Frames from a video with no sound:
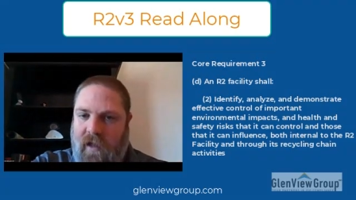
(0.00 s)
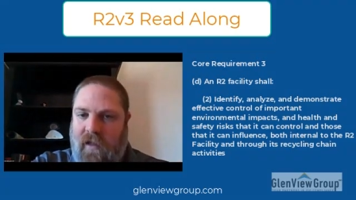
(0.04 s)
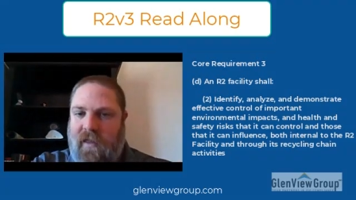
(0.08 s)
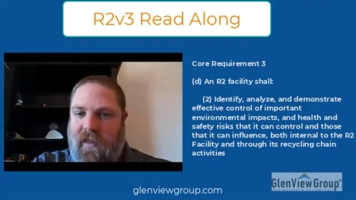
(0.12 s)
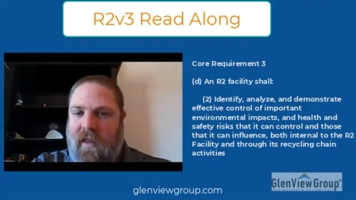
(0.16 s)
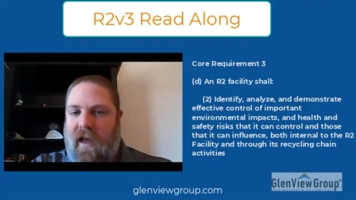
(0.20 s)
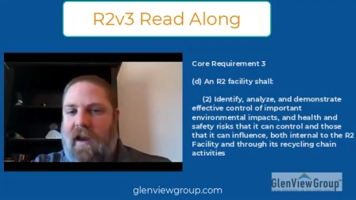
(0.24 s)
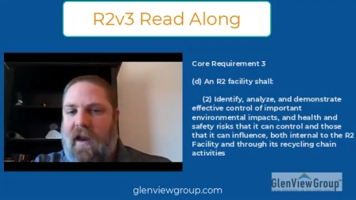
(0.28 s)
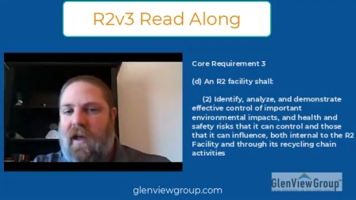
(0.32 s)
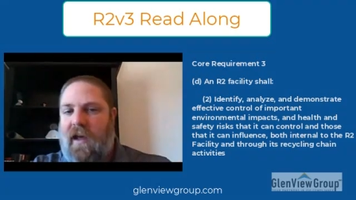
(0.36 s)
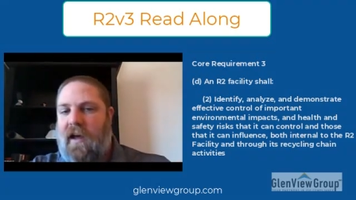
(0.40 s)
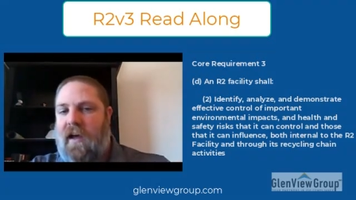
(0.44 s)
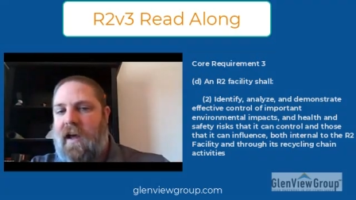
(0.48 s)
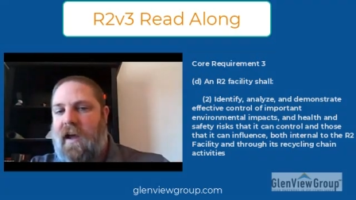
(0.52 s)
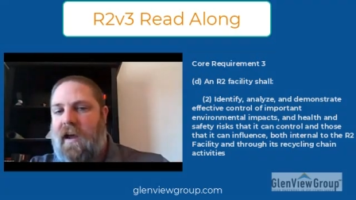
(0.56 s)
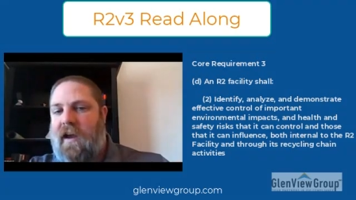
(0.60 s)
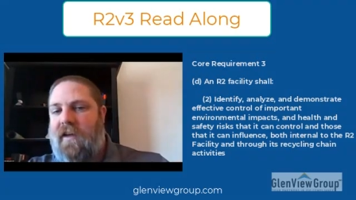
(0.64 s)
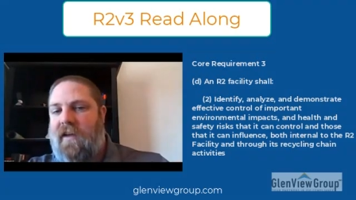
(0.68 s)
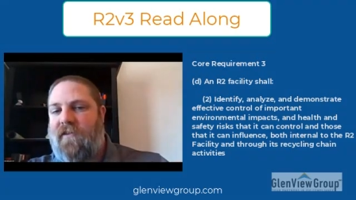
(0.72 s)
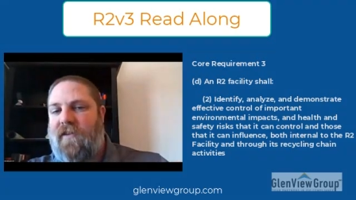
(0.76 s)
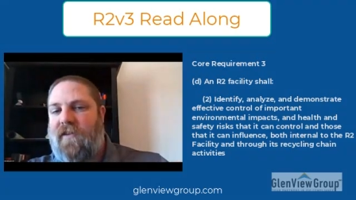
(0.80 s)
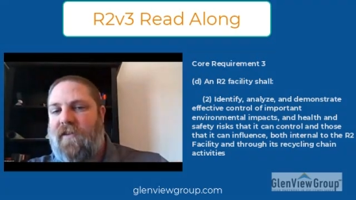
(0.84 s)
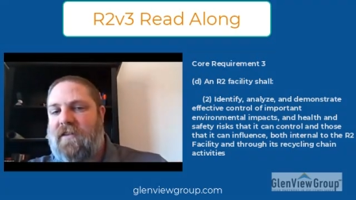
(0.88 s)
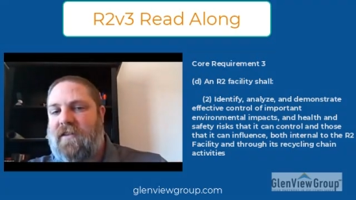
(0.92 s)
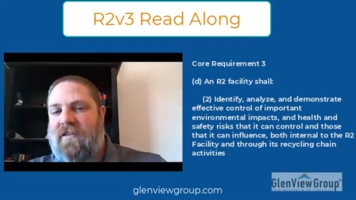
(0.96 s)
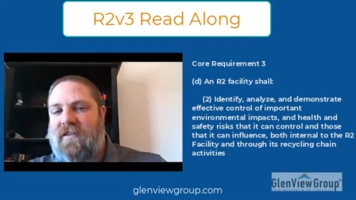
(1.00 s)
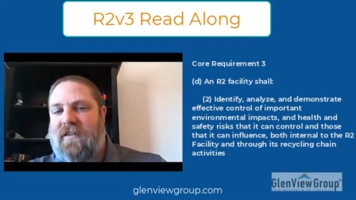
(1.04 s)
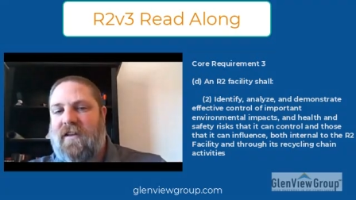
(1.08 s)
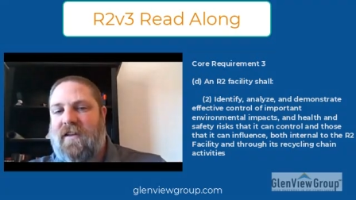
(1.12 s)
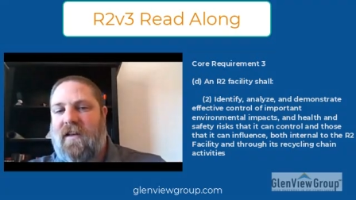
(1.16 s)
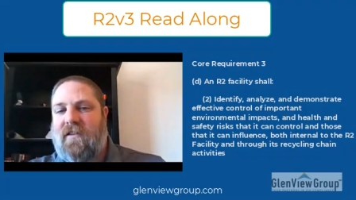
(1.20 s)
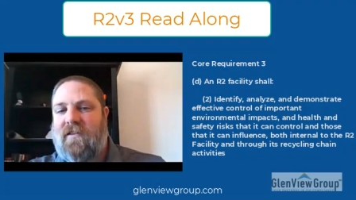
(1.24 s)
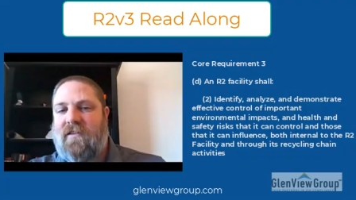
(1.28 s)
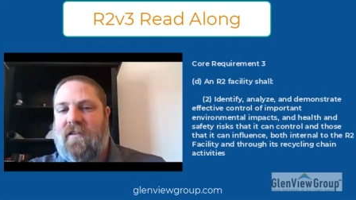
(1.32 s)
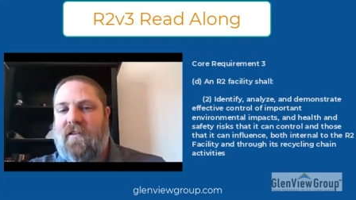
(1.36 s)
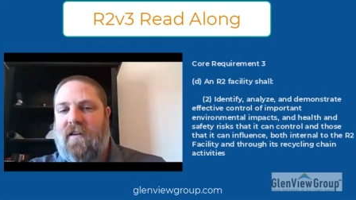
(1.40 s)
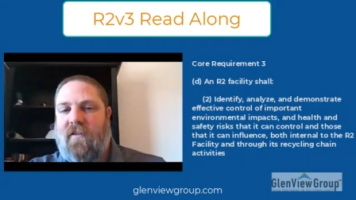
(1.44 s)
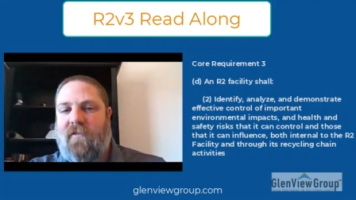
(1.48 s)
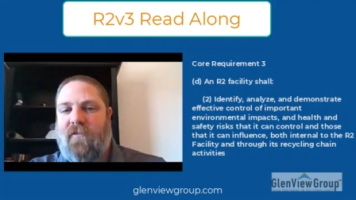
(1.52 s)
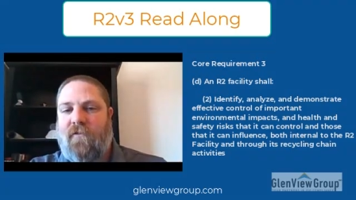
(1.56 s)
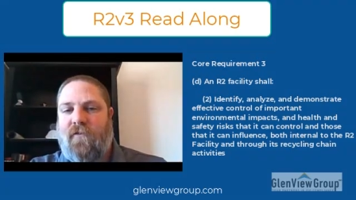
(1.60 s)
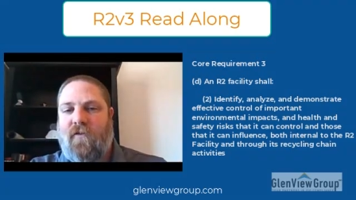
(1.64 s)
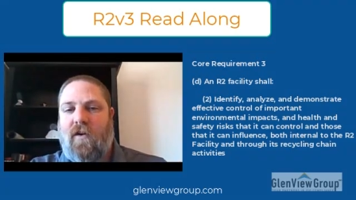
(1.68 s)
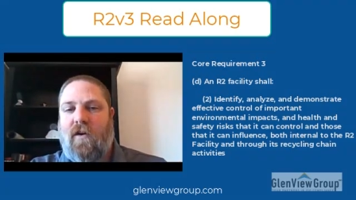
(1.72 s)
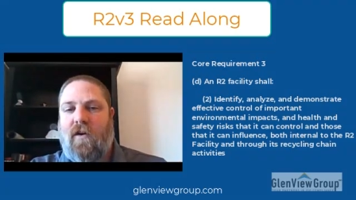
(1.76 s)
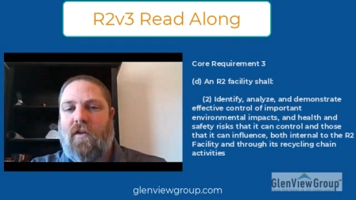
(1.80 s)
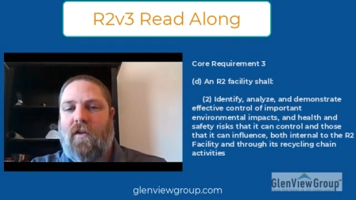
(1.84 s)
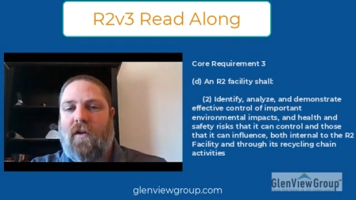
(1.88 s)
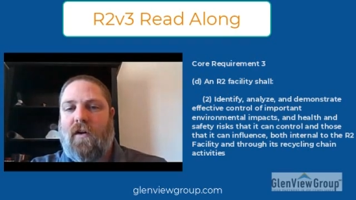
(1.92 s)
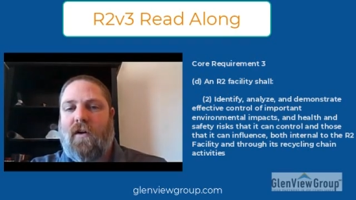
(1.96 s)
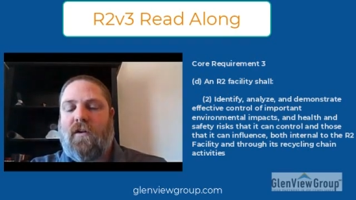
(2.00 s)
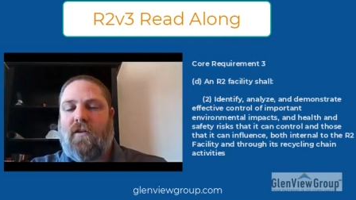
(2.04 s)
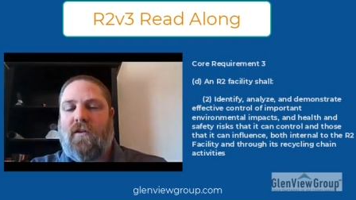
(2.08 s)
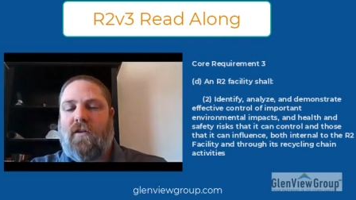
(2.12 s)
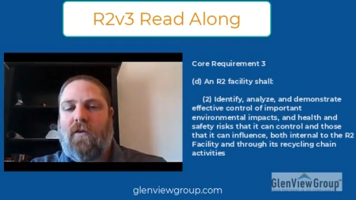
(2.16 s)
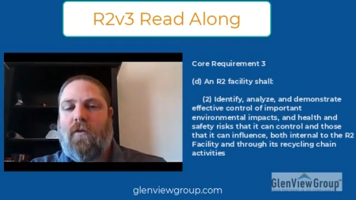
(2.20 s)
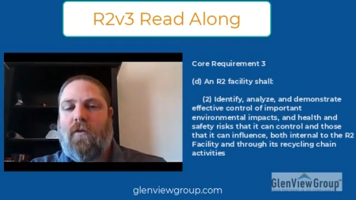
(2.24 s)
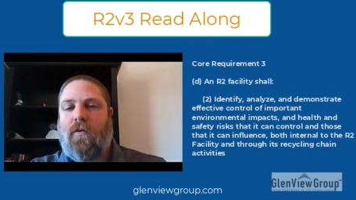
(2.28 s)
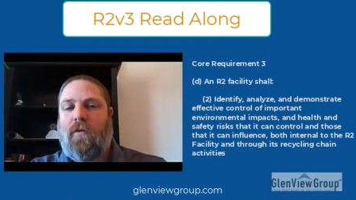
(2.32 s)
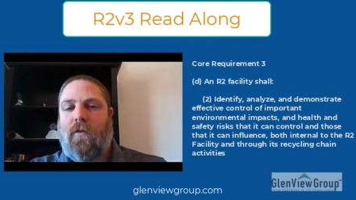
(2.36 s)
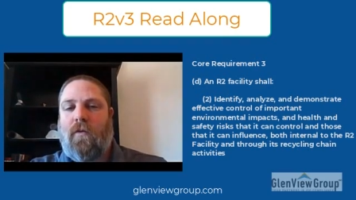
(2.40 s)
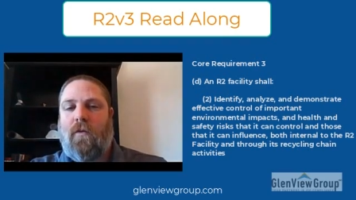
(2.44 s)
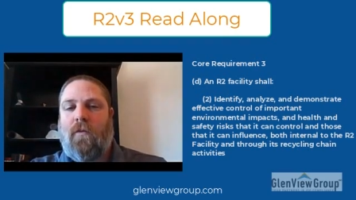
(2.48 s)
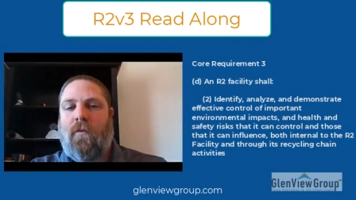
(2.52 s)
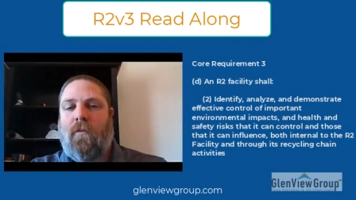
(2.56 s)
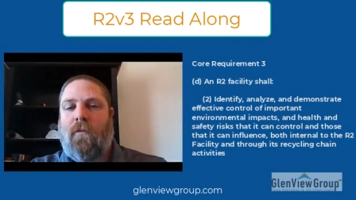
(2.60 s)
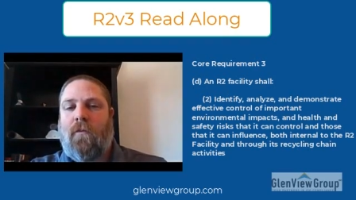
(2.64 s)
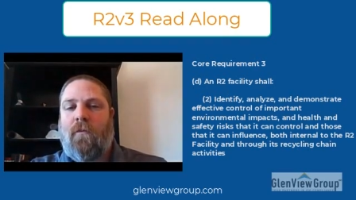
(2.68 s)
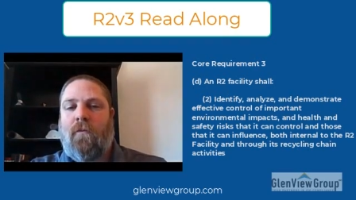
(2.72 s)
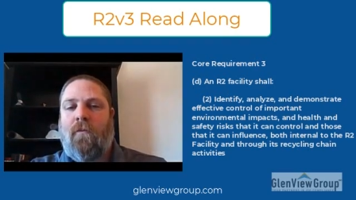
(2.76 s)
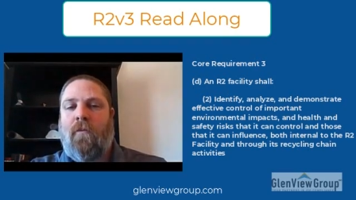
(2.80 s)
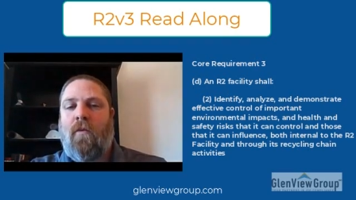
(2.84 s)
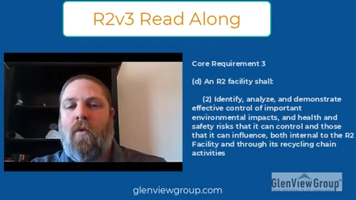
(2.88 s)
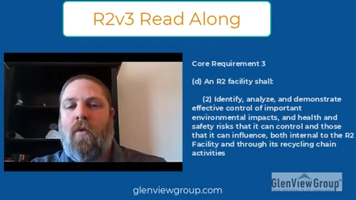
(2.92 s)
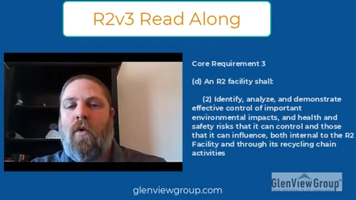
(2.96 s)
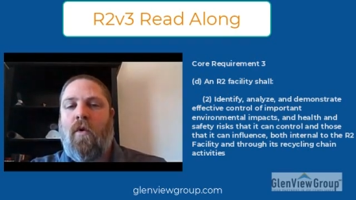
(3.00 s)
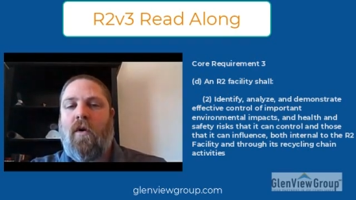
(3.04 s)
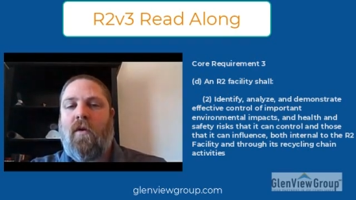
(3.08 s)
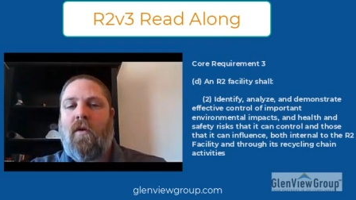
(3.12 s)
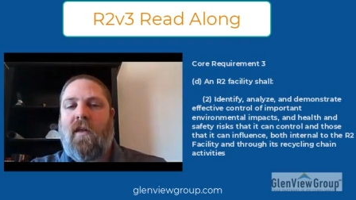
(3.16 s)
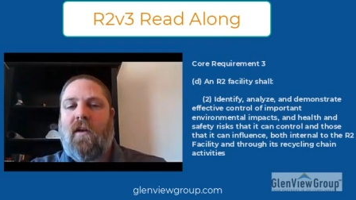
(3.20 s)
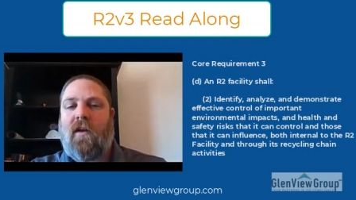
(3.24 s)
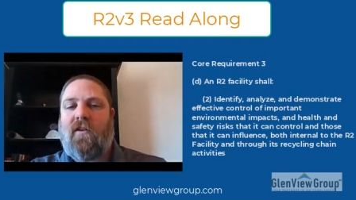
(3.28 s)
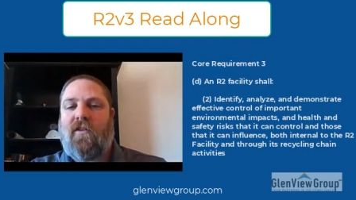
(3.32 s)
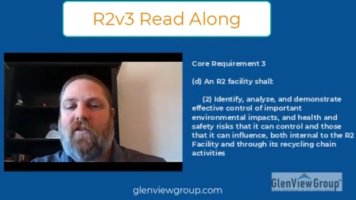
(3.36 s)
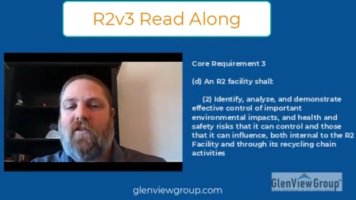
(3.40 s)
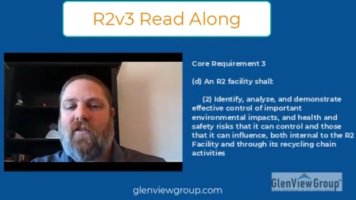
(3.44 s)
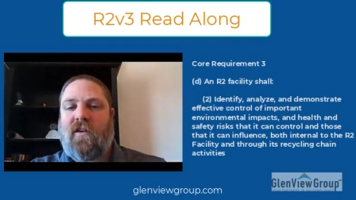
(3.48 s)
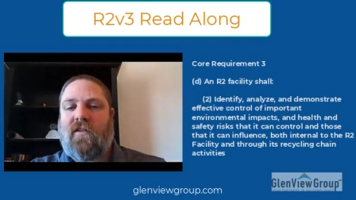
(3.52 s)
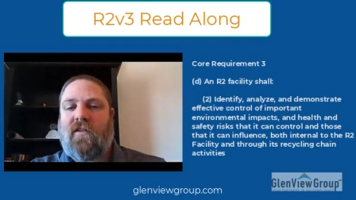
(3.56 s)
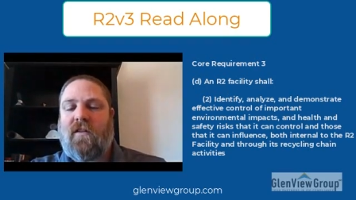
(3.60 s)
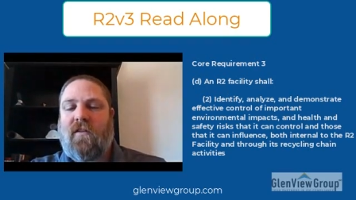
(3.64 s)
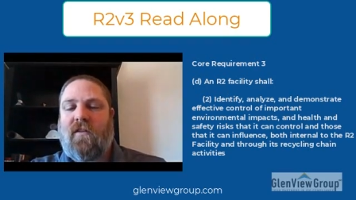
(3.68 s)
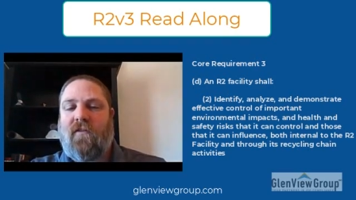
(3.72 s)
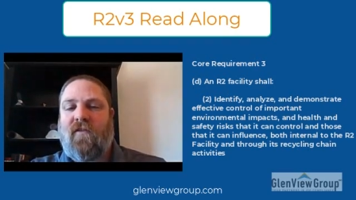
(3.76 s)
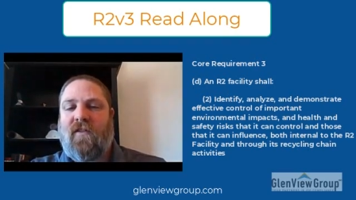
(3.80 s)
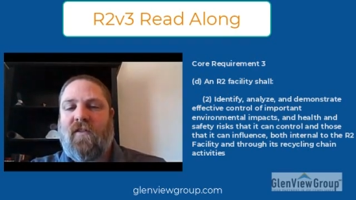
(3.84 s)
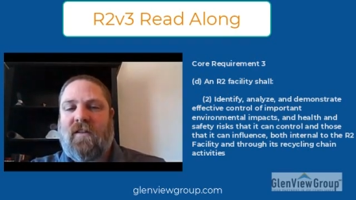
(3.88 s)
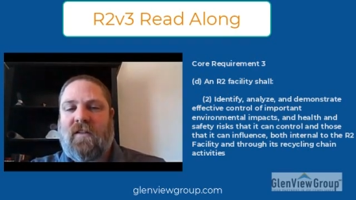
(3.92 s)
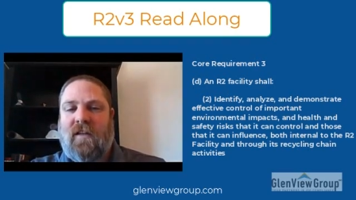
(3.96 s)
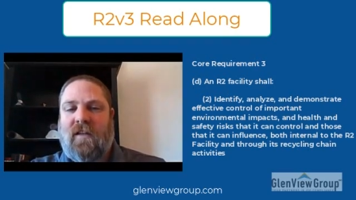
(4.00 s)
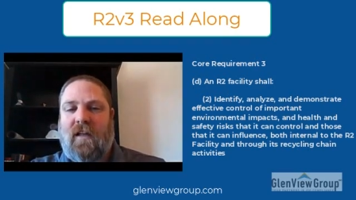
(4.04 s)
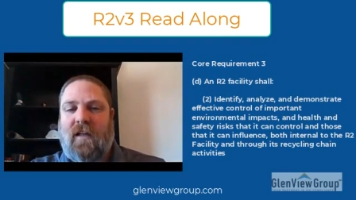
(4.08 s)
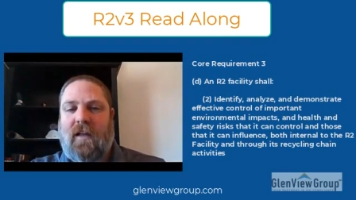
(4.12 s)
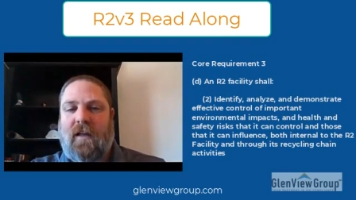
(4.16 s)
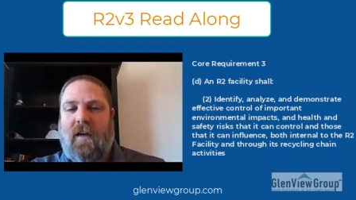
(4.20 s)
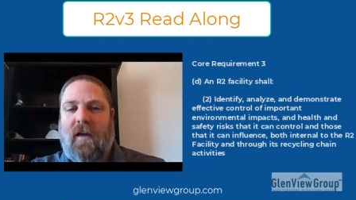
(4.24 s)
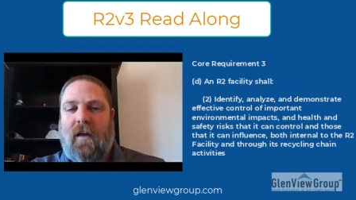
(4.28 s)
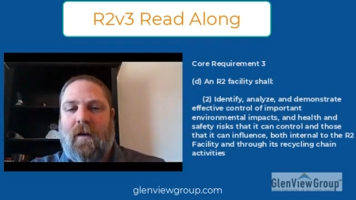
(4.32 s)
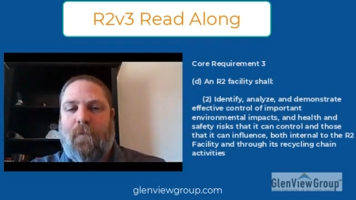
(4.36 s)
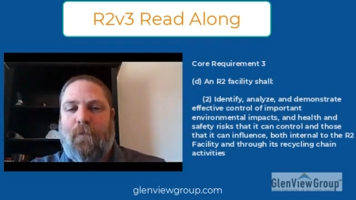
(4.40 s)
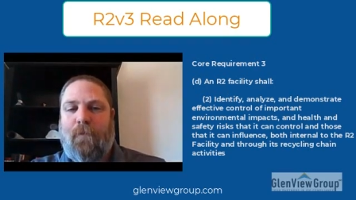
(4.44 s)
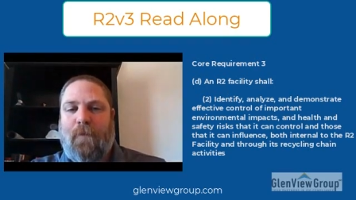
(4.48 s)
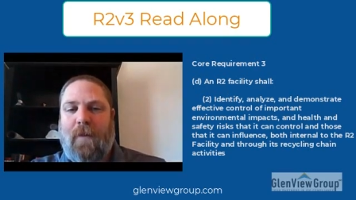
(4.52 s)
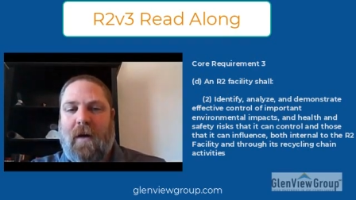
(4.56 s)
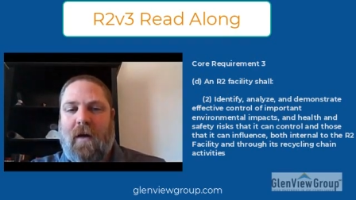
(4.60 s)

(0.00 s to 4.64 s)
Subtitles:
that it kind of extends it further to more than just the facility,